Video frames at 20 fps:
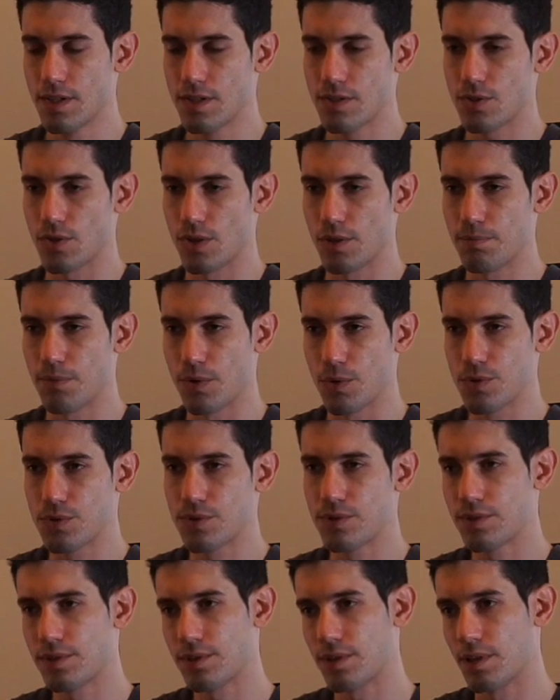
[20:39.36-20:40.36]
So I
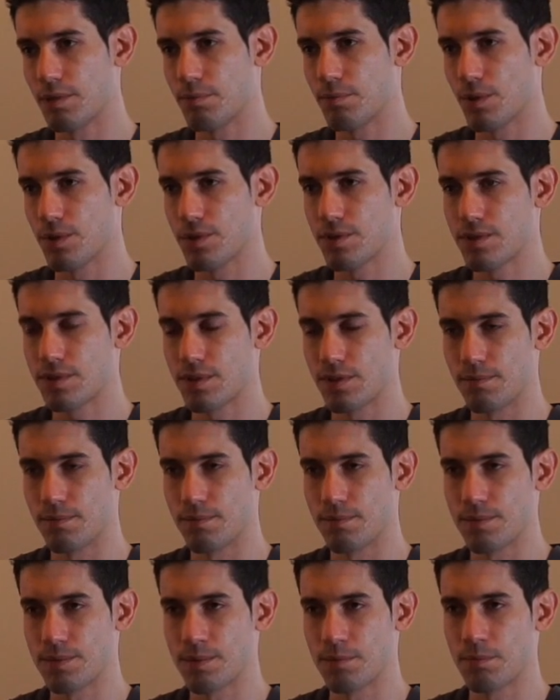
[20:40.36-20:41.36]
post I post
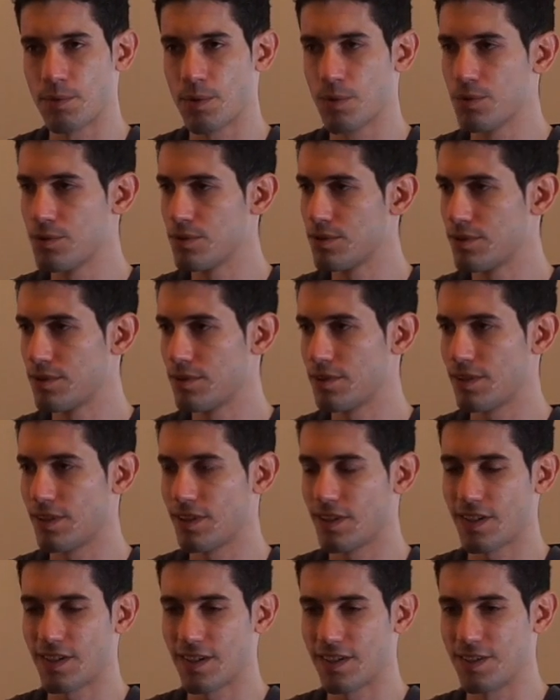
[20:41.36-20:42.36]
some some posts
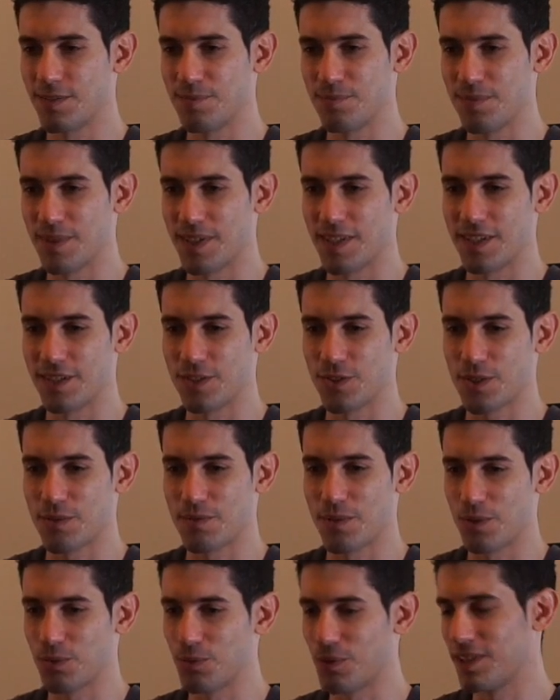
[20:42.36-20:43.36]
like I, I talk
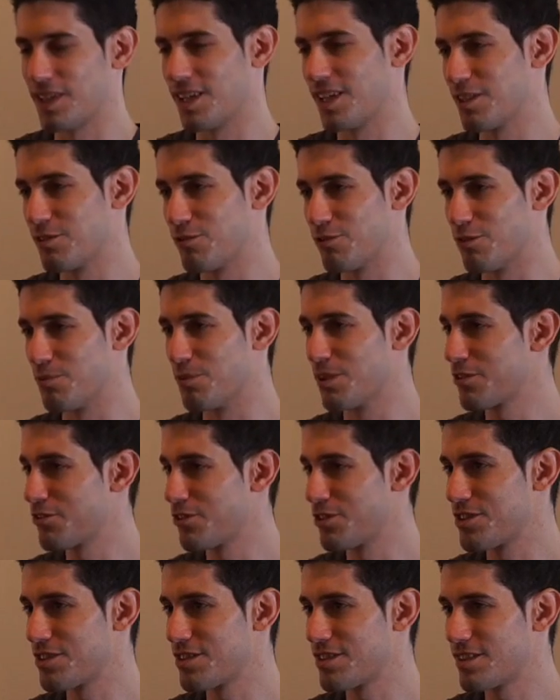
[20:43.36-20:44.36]
about what I ate for
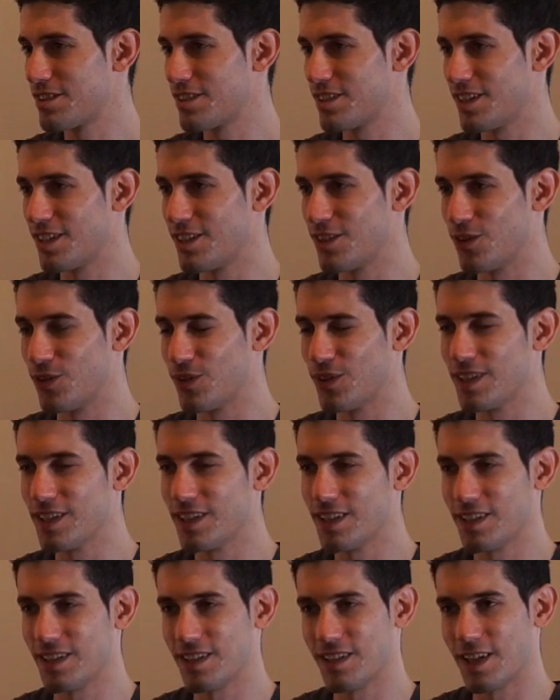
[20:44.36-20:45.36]
breakfast mm-hmm. and
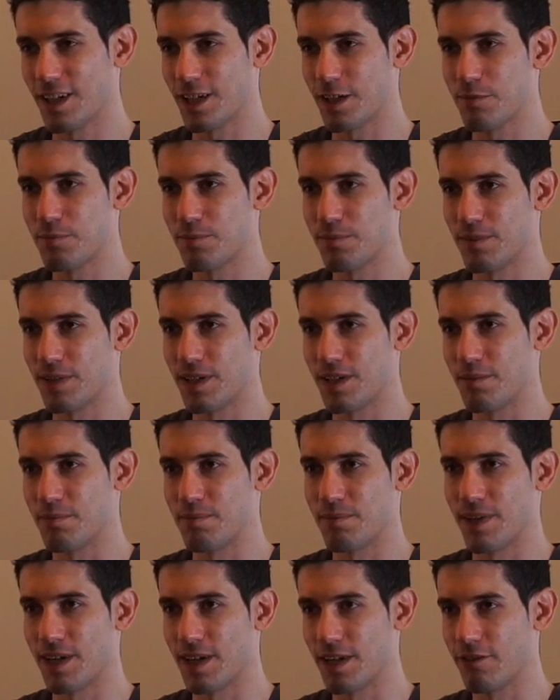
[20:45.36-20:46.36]
only like
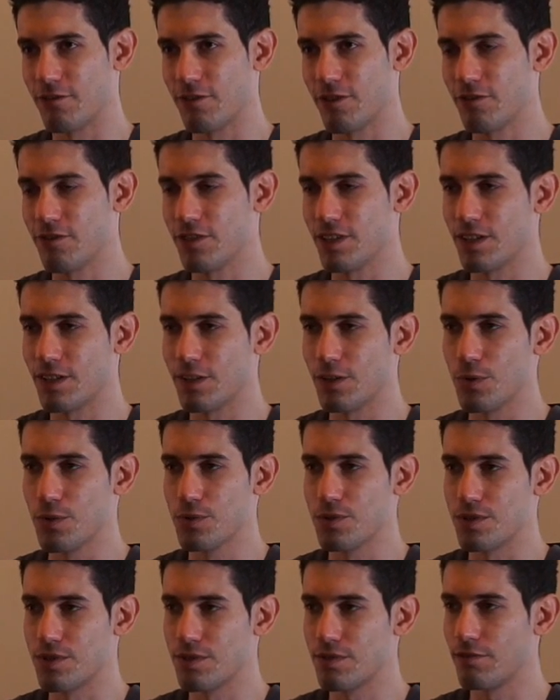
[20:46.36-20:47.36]
um, my 50
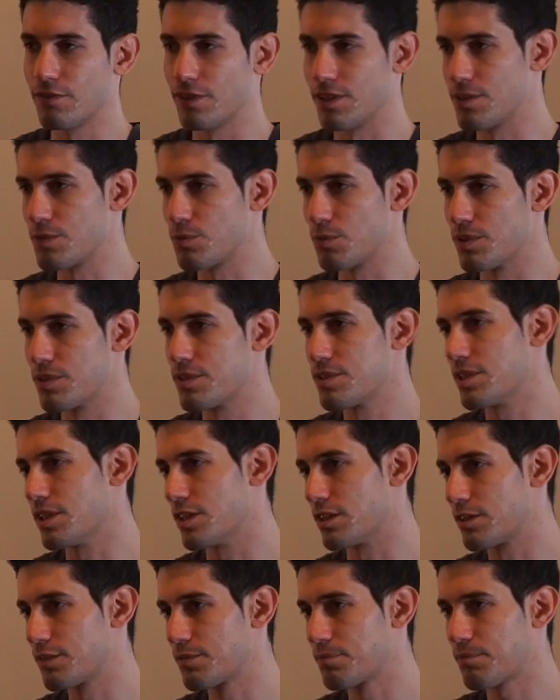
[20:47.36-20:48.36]
closest friends will see
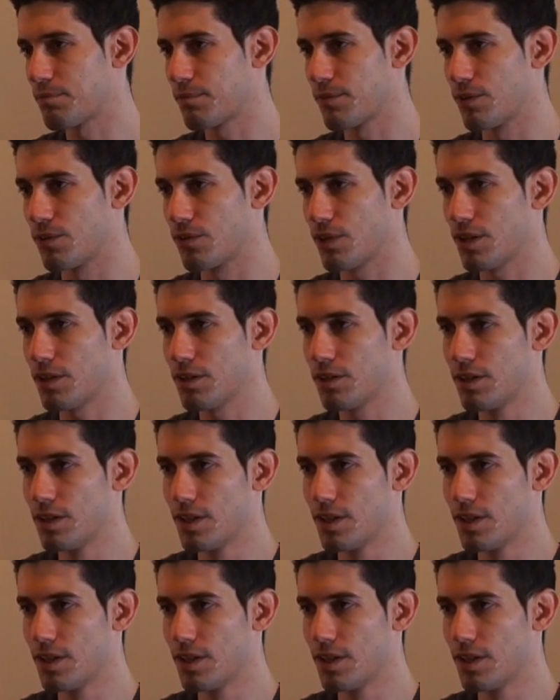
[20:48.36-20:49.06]
it. Okay,